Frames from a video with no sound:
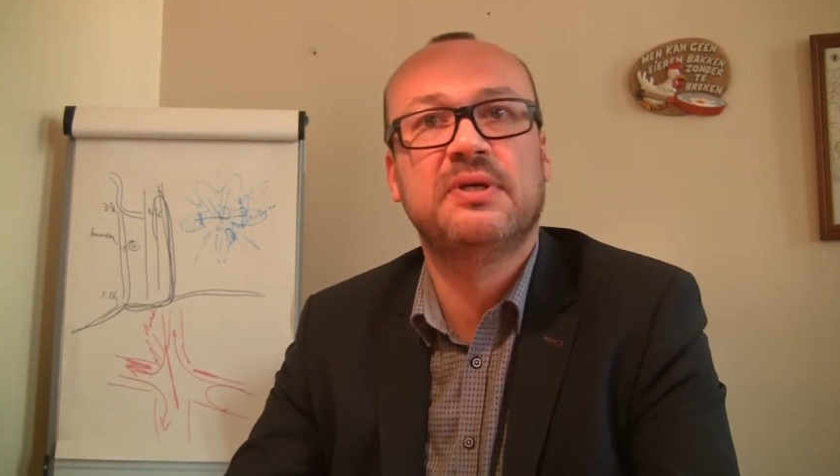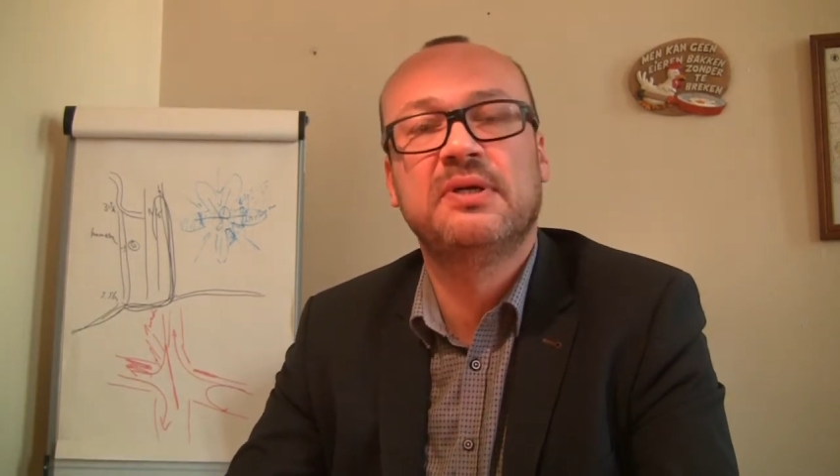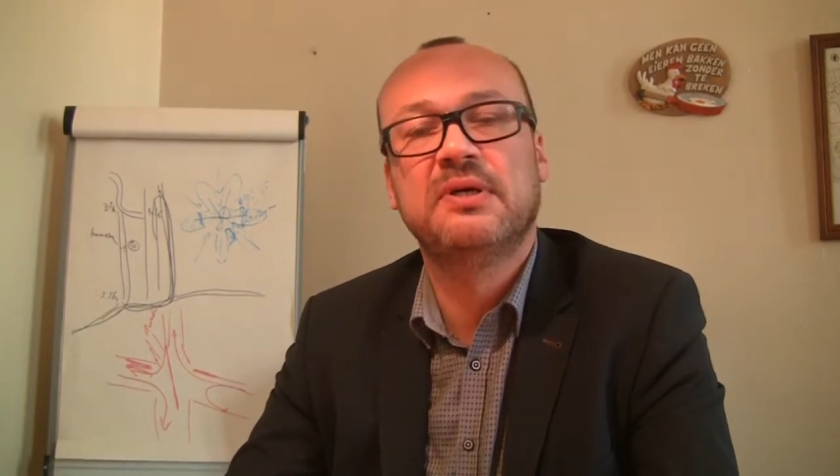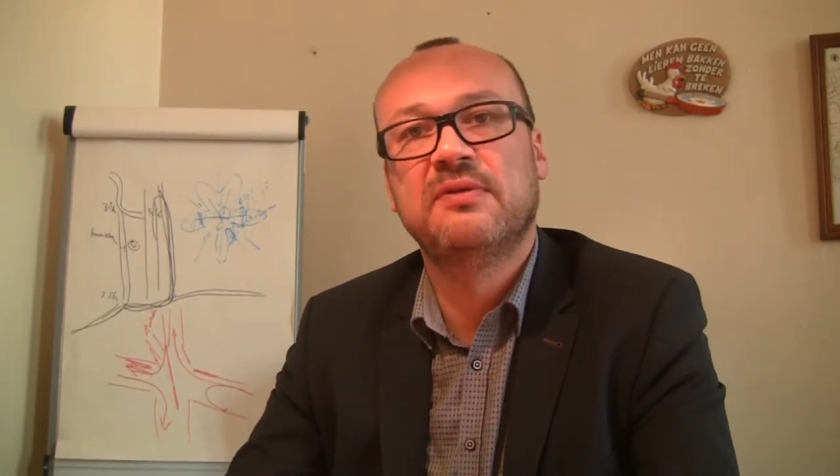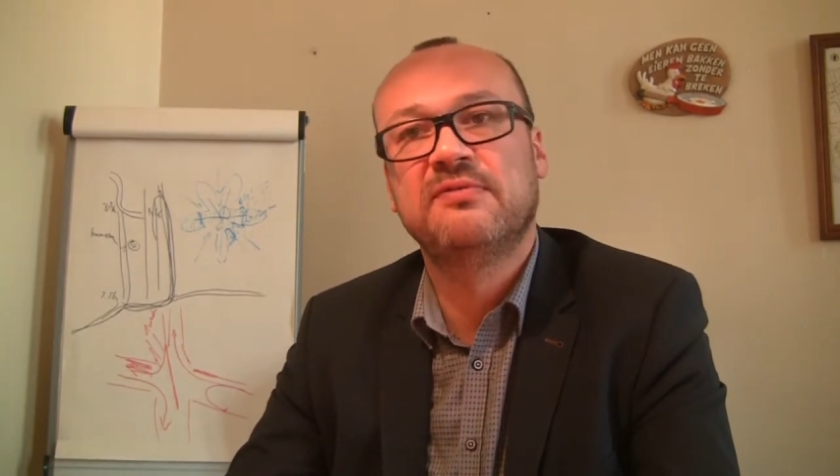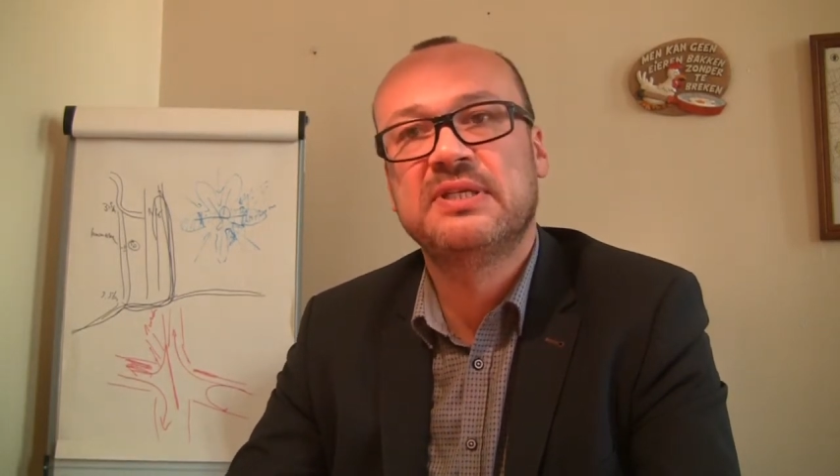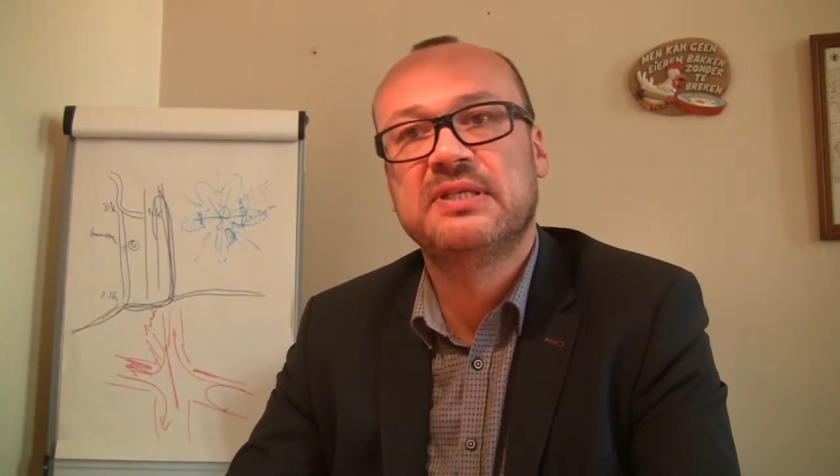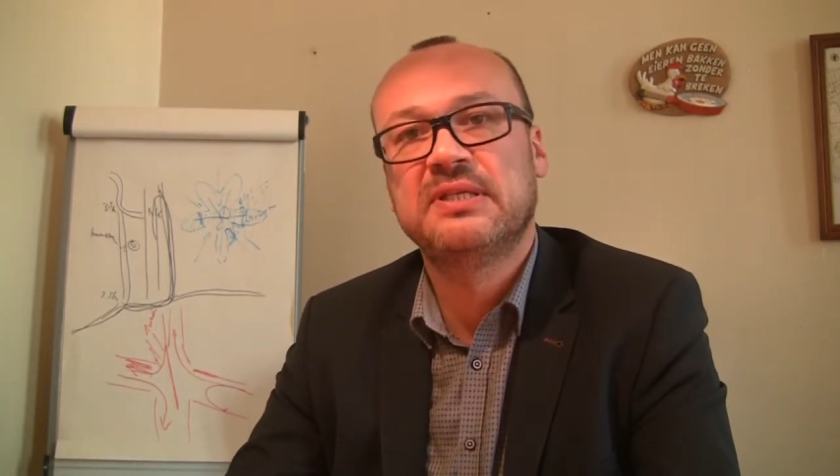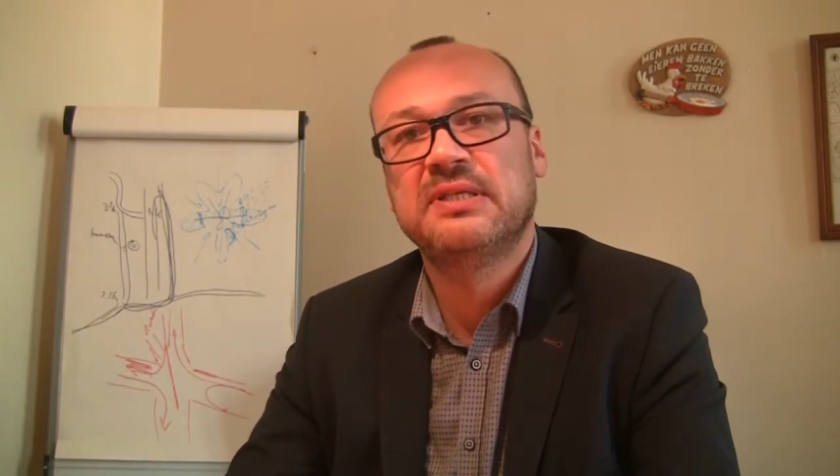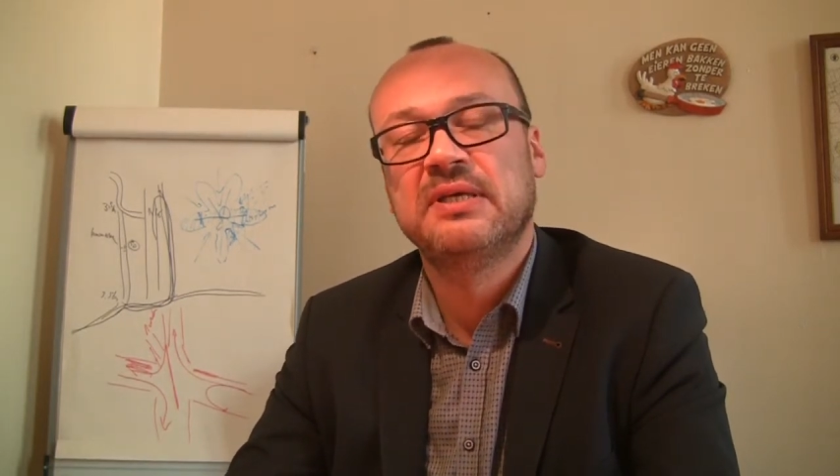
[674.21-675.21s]
of the
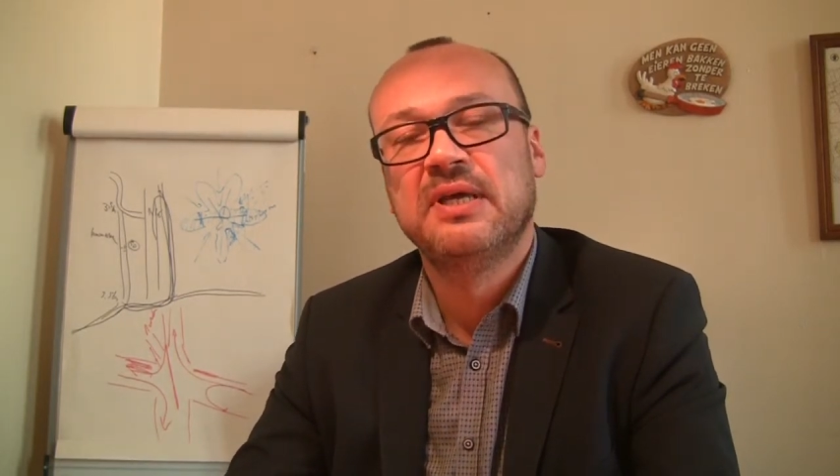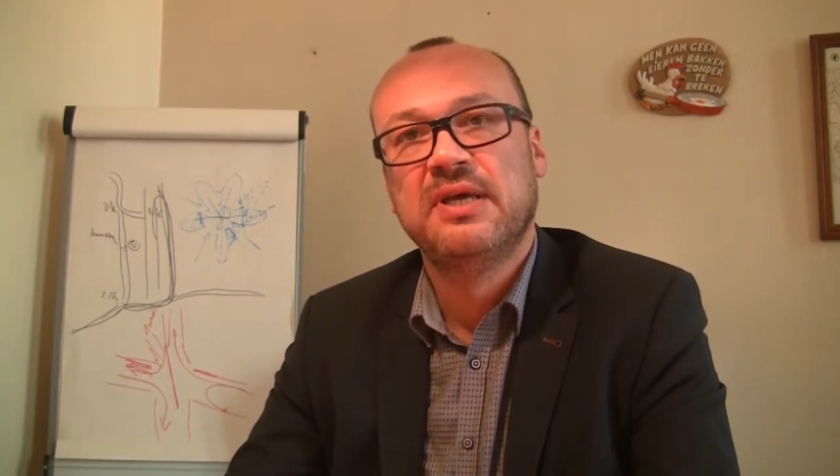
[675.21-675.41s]
city.